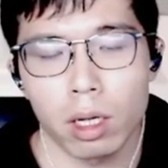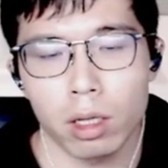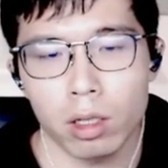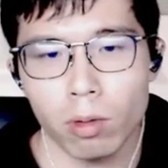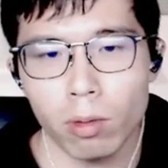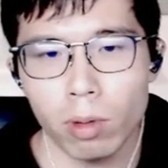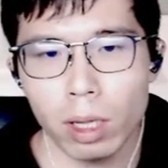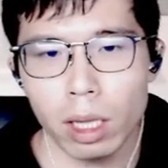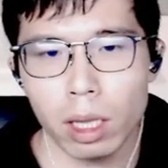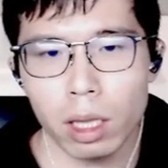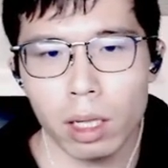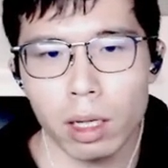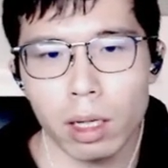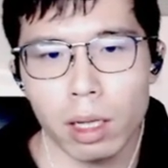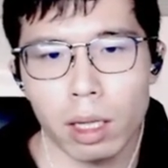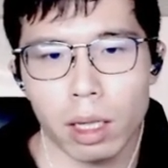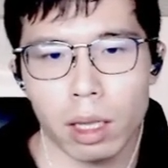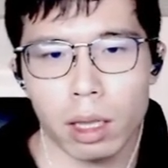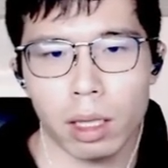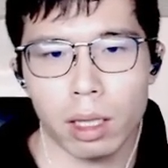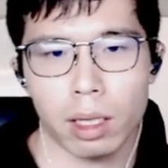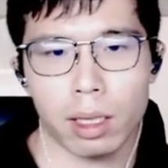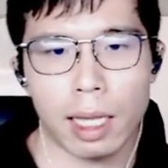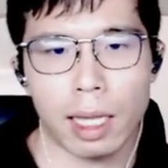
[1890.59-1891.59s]
The reason
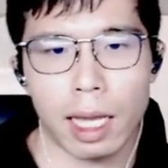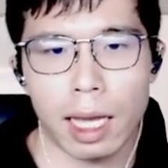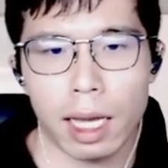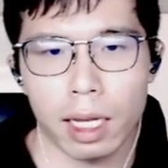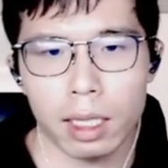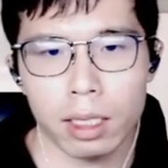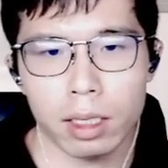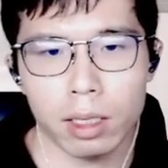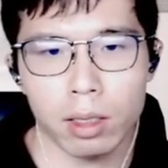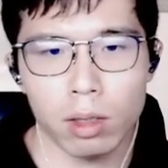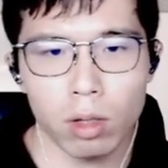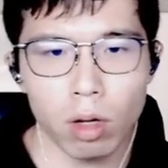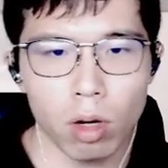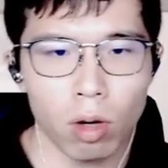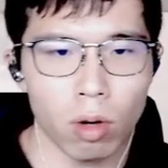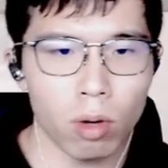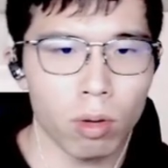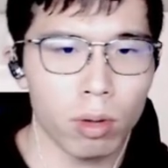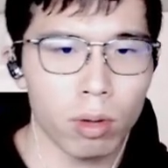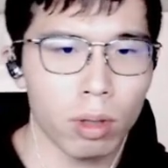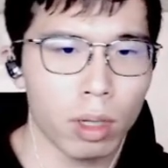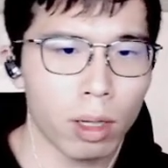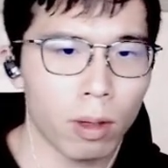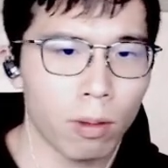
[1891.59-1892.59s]
is that not
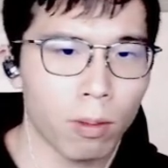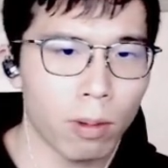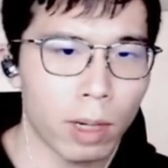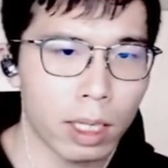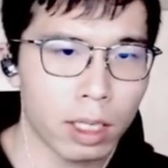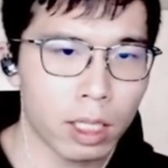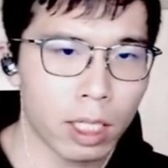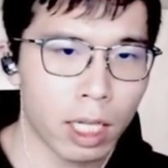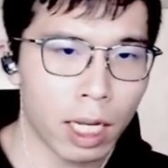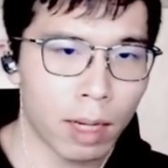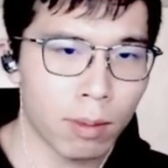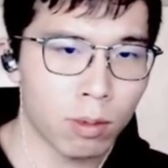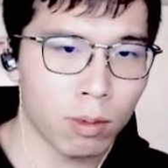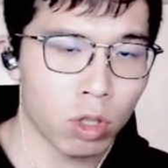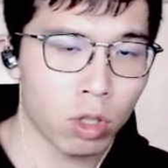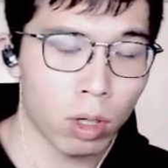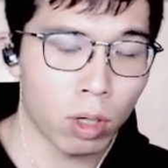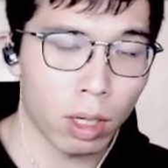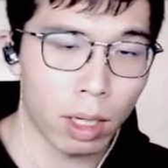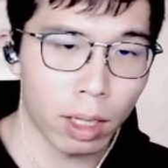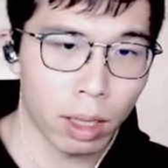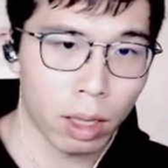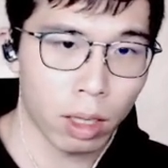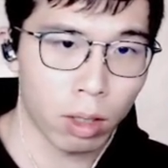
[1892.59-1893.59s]
only white capture
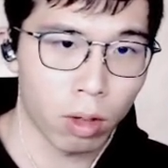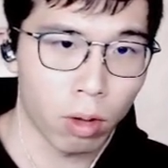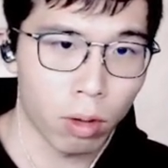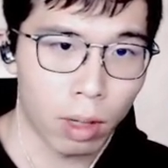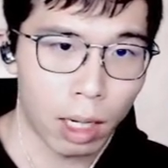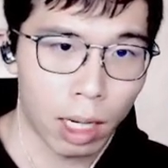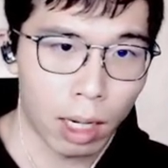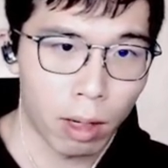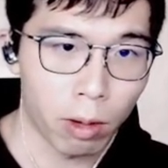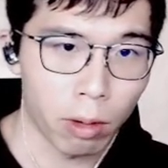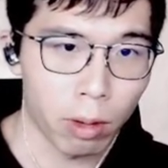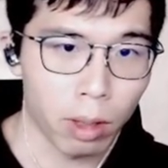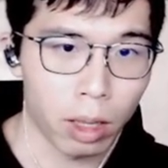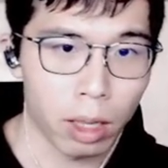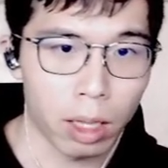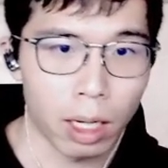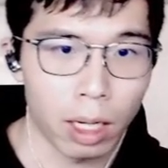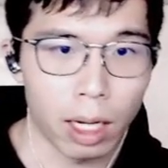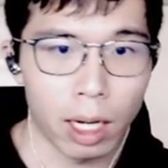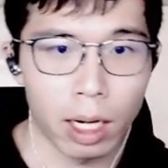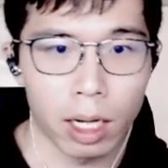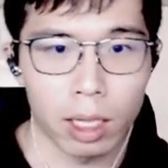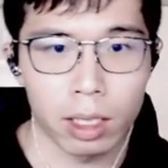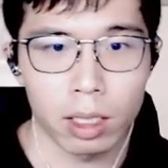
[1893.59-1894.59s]
a stone
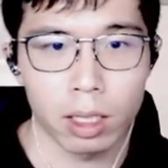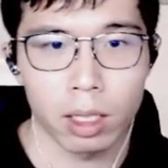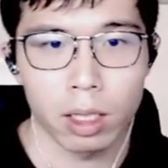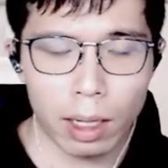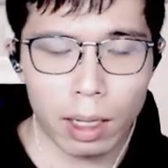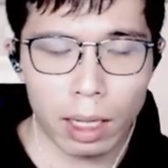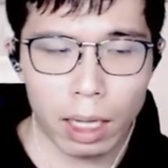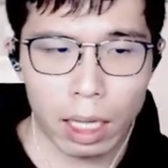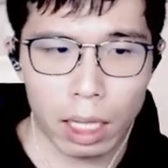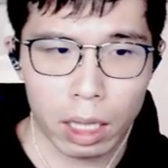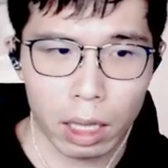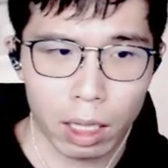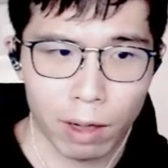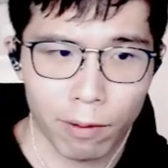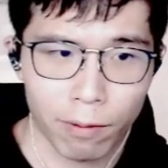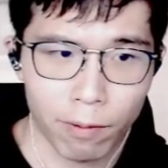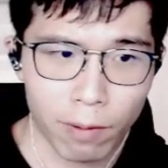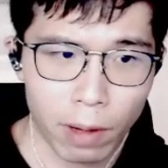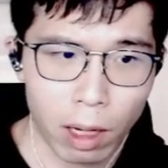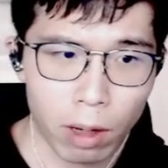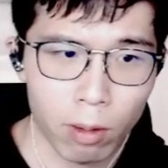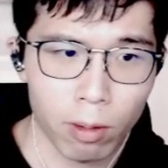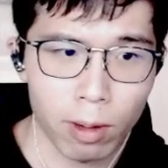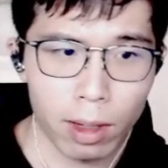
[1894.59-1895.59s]
outside is a
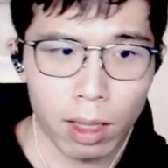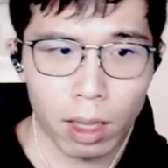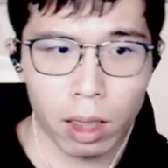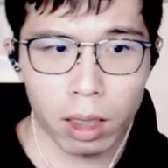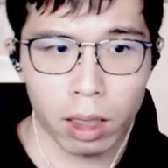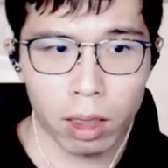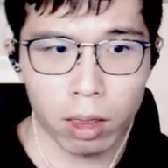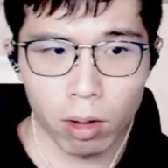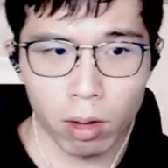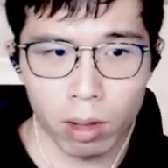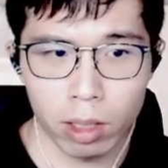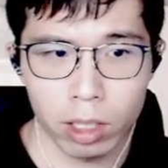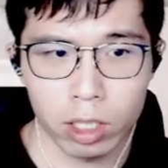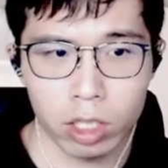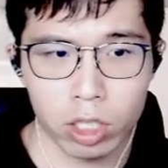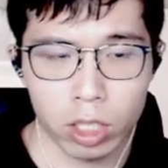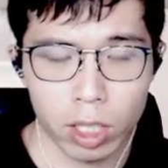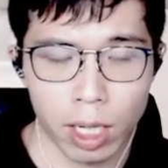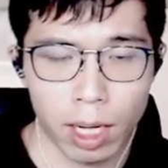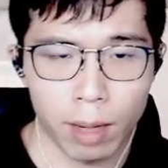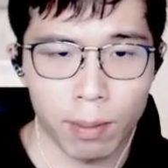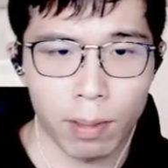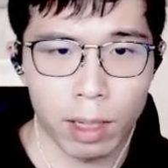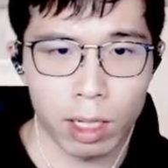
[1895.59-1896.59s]
very solid
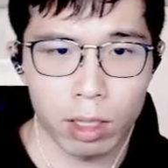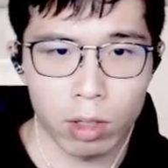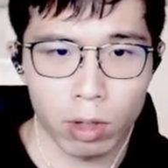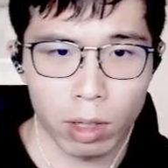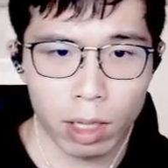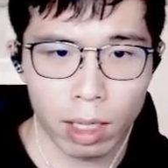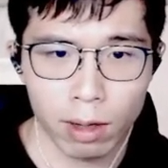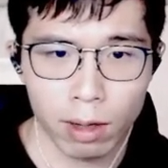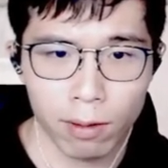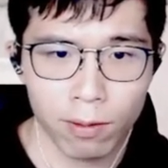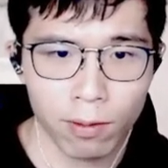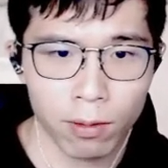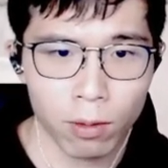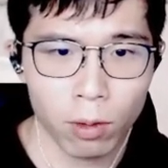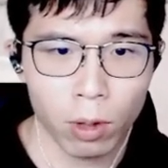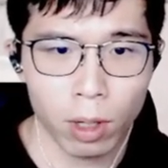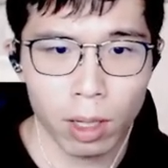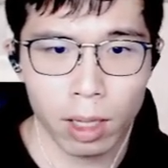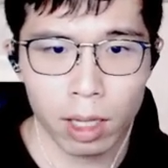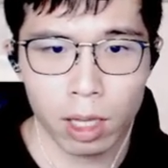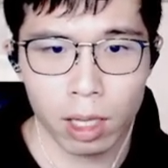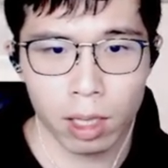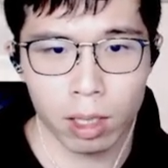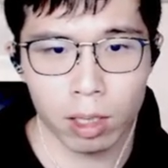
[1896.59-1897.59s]
shape and the
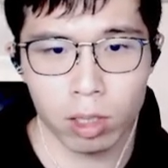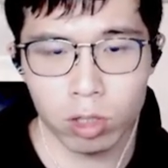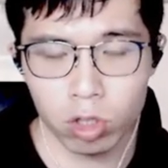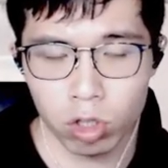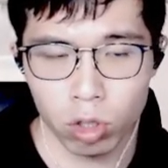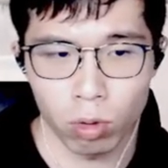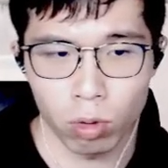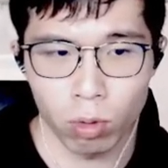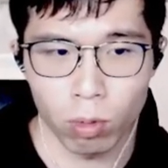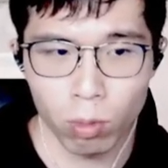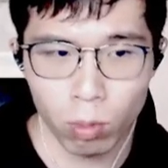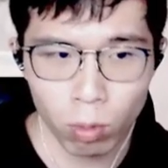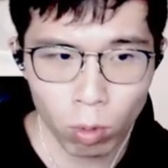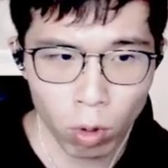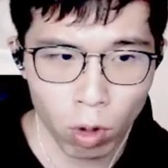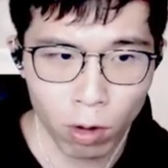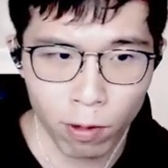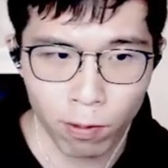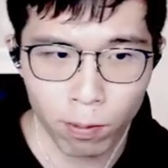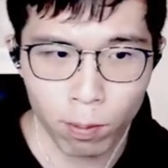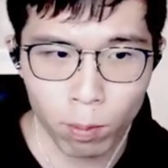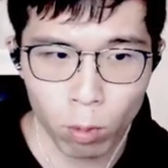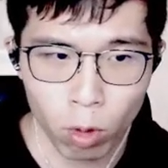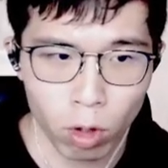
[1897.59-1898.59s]
influence should
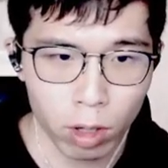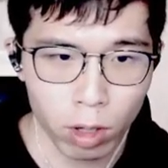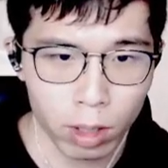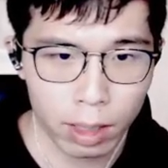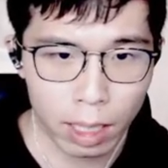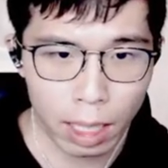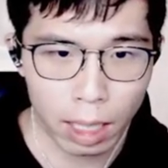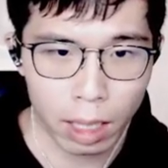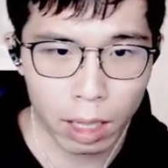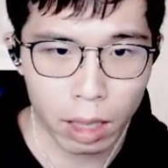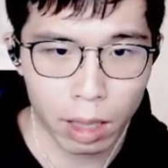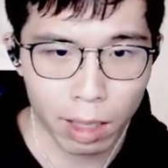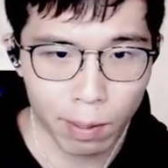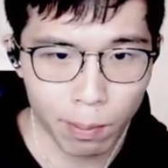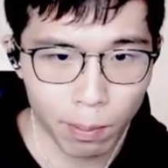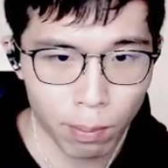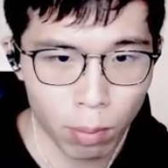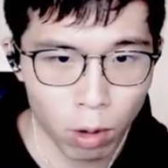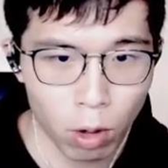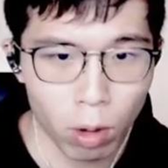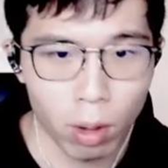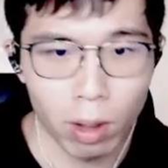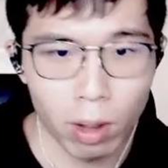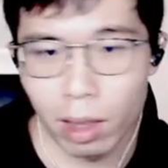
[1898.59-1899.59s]
worth more than some
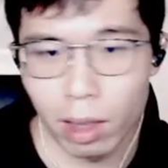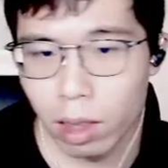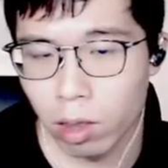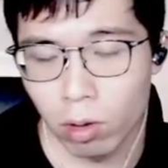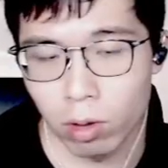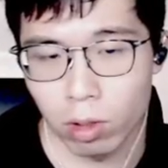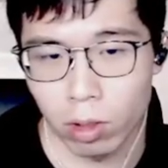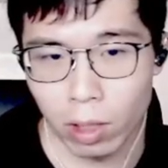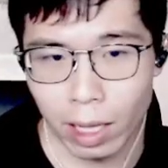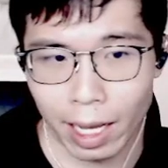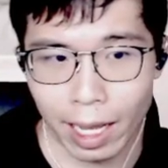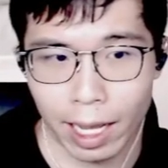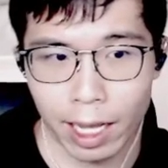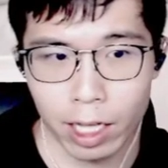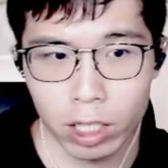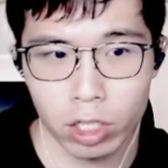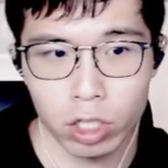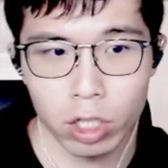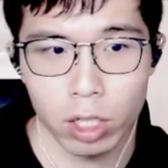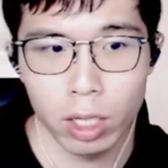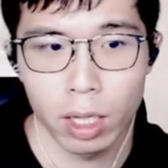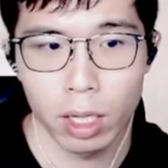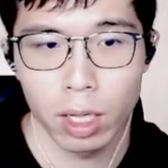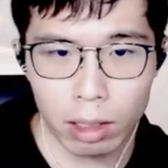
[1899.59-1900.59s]
points on the
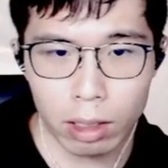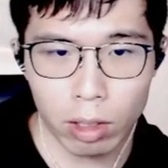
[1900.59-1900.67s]
edge.